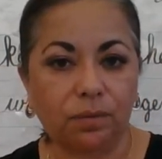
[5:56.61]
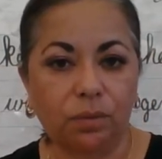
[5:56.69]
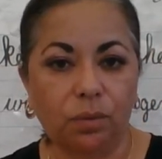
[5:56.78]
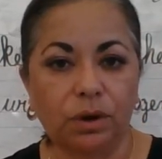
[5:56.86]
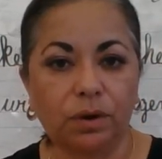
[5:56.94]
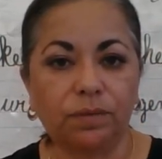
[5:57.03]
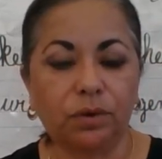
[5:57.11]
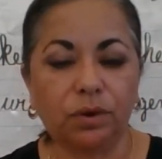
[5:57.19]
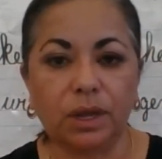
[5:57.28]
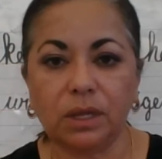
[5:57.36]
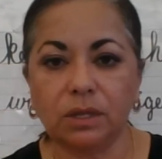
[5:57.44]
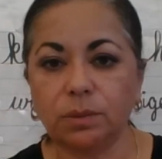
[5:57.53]
One of your
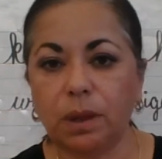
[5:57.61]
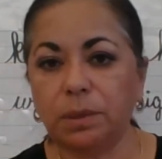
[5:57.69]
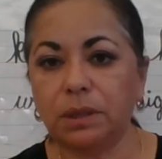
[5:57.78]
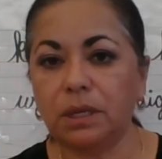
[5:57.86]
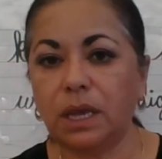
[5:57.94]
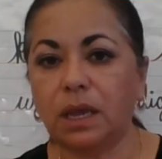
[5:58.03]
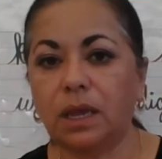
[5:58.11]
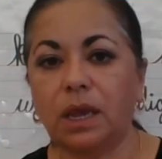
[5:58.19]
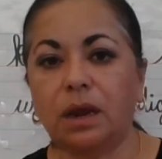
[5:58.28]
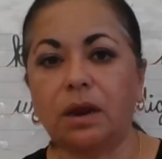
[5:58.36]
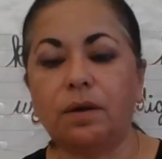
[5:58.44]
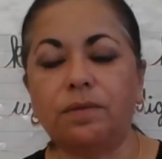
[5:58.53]
needs might be taken
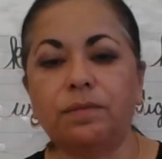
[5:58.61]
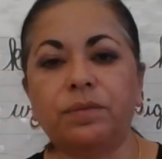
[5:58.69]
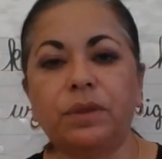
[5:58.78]
care of.